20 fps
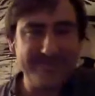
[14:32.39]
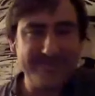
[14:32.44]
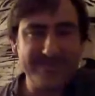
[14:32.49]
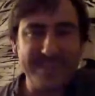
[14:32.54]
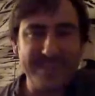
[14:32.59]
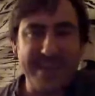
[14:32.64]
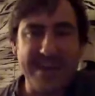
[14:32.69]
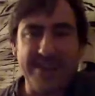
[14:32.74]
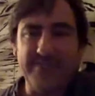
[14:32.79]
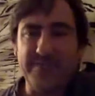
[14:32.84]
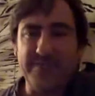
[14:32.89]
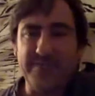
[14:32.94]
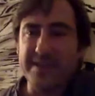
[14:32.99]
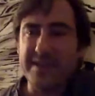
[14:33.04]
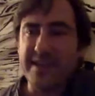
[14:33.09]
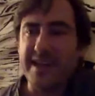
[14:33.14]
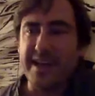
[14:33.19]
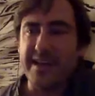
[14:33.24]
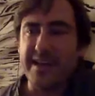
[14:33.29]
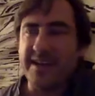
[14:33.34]
yeah,
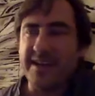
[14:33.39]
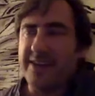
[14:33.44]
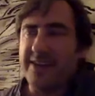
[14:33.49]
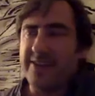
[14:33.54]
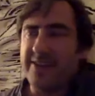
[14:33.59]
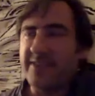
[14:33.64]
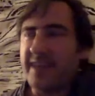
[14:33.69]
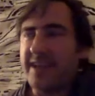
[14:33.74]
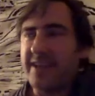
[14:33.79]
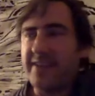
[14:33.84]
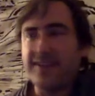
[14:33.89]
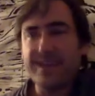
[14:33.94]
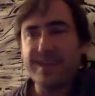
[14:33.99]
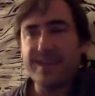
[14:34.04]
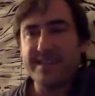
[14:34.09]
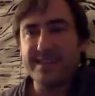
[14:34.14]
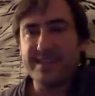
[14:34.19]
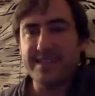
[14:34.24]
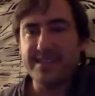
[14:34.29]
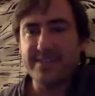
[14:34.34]
I don't get
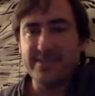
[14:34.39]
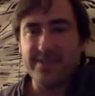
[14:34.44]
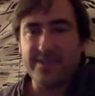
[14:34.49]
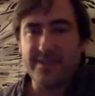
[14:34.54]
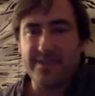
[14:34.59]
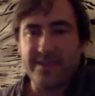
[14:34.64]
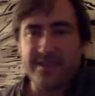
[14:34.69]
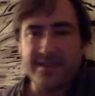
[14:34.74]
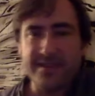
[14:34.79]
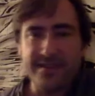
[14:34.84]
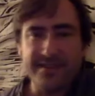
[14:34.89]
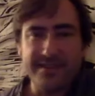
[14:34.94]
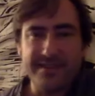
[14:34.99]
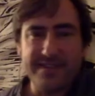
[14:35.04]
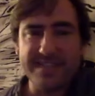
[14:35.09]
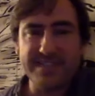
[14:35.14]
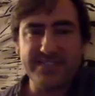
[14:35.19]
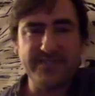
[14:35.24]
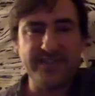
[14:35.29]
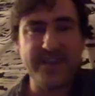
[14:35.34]
to deal with
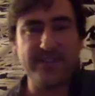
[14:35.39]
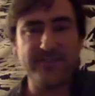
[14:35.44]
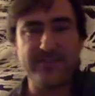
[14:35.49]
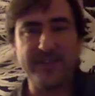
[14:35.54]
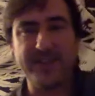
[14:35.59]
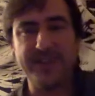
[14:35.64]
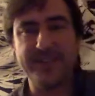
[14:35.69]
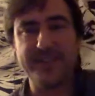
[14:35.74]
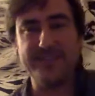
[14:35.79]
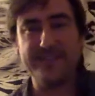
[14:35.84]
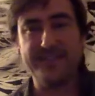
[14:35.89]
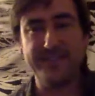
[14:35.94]
deeds of gift and